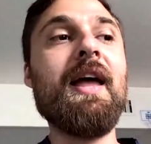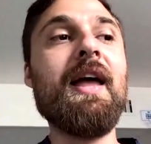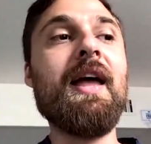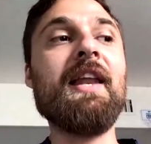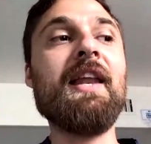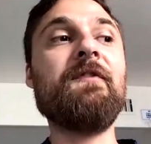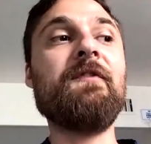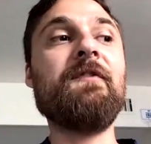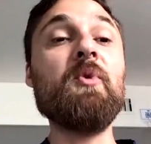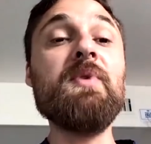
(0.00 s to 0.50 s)

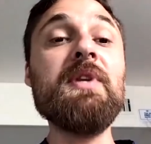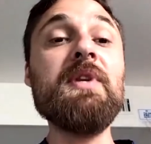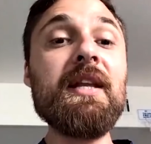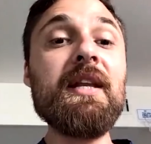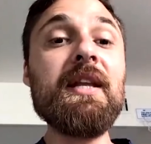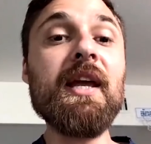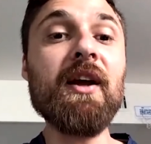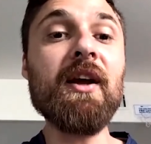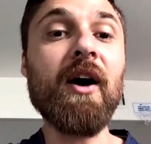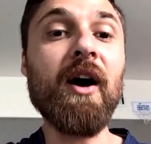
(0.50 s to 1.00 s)
And if you need
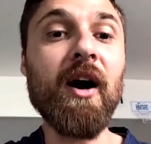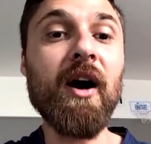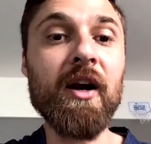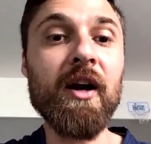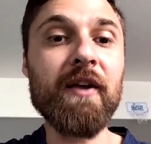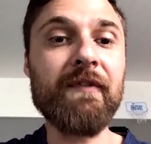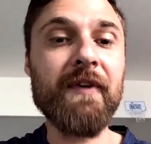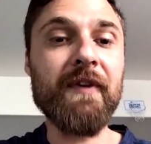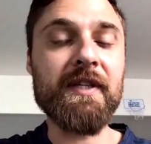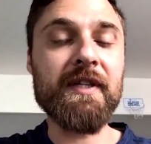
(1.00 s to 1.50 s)
to hit it
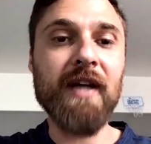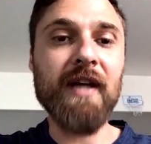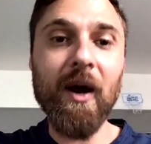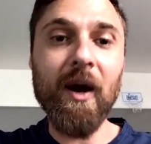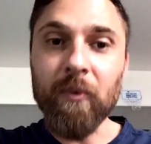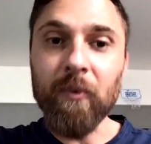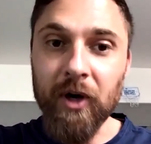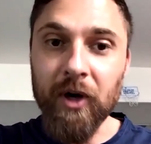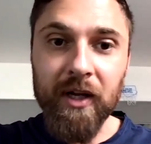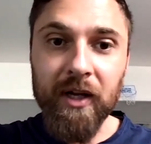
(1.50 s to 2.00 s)
hard, if it's
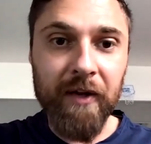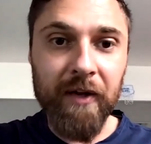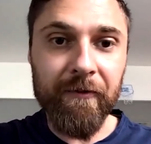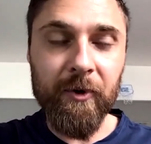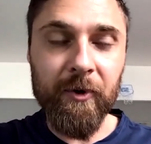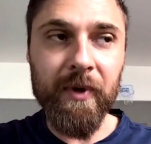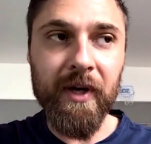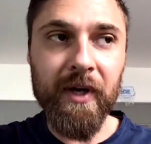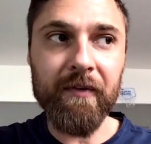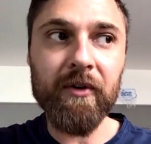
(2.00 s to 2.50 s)
not working
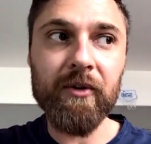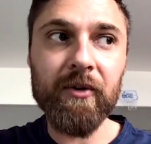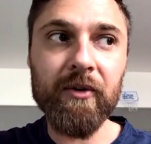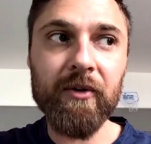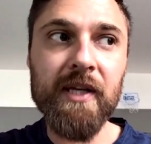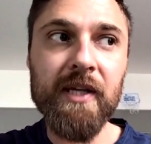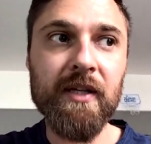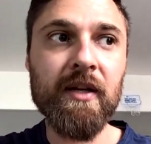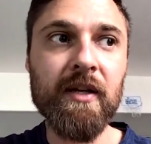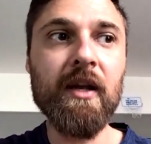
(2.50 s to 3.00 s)
for whatever
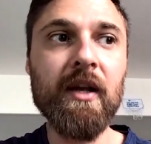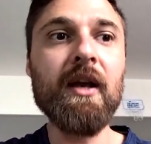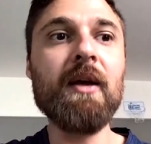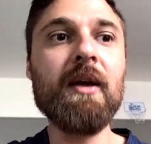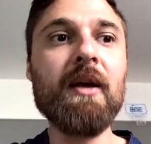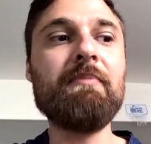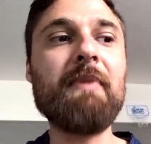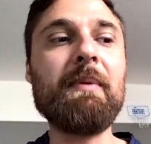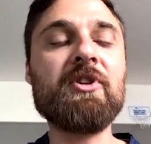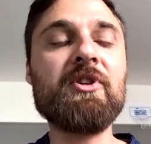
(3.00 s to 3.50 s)
reason,
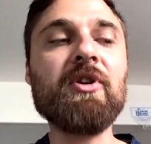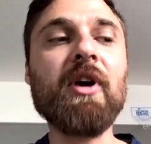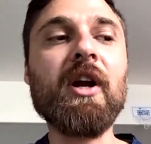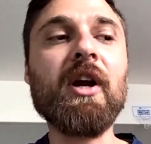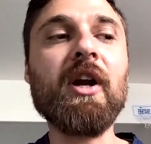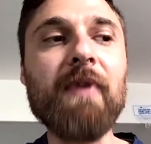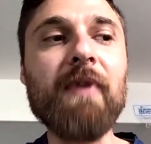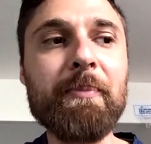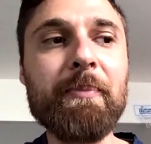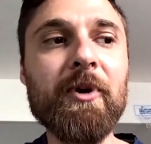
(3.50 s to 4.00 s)
maybe try
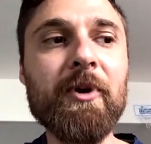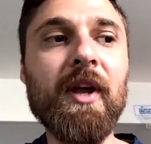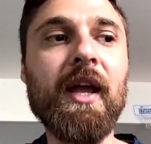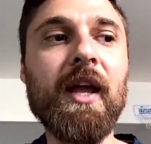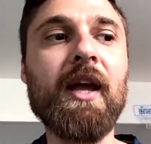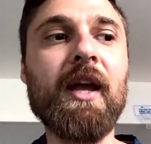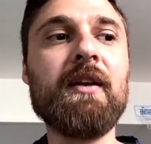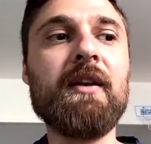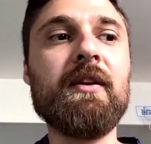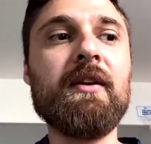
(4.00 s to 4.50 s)
to wrap your
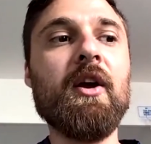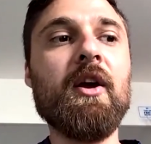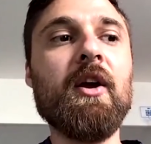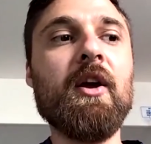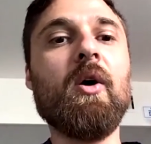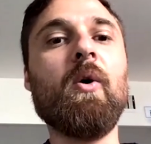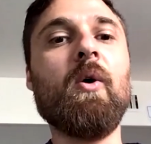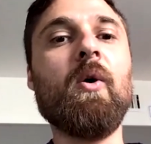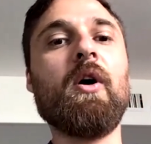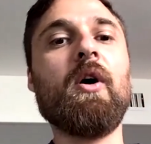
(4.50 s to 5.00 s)
hand,
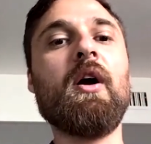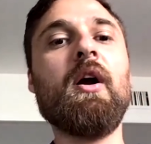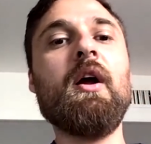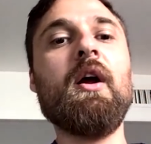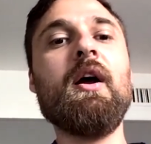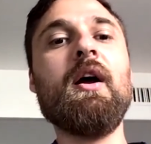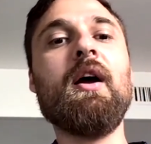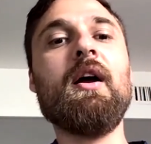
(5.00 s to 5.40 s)
or